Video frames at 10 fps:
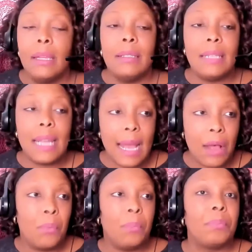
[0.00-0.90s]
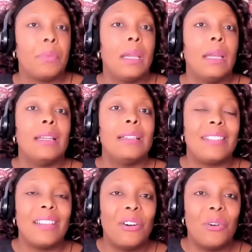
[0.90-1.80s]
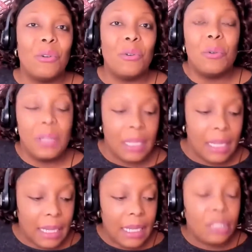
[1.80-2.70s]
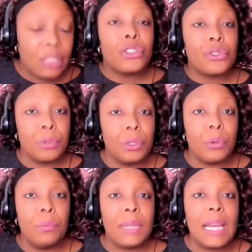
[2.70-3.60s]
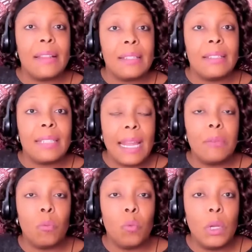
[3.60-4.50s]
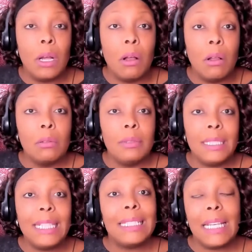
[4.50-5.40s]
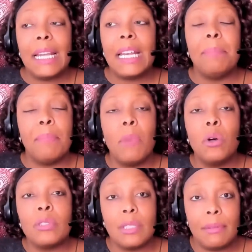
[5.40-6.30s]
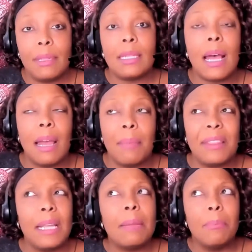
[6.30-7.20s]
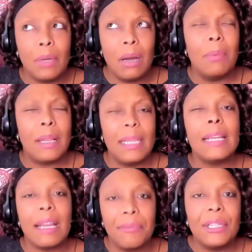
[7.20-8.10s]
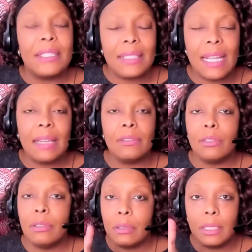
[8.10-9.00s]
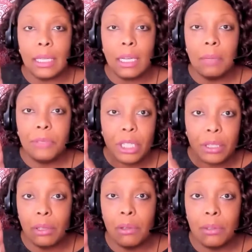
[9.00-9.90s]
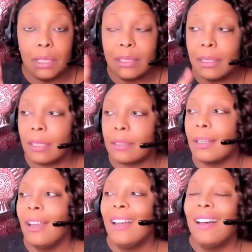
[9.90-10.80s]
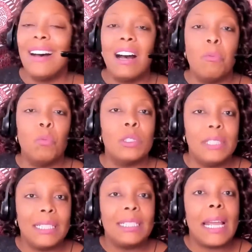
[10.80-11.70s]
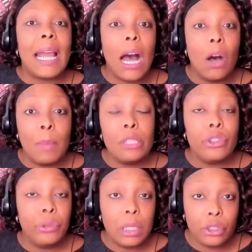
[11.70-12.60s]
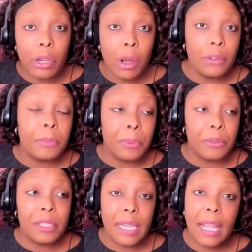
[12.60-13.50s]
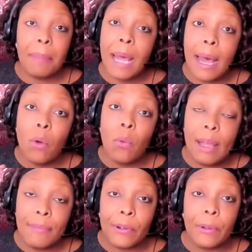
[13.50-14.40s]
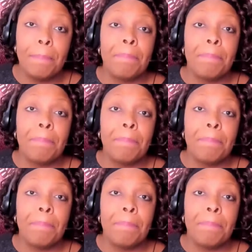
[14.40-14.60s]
Now, so it's true that the state will dictate, and most of the time, I think every state, look it up, check your local listings, will dictate how much you can charge per stamp. However,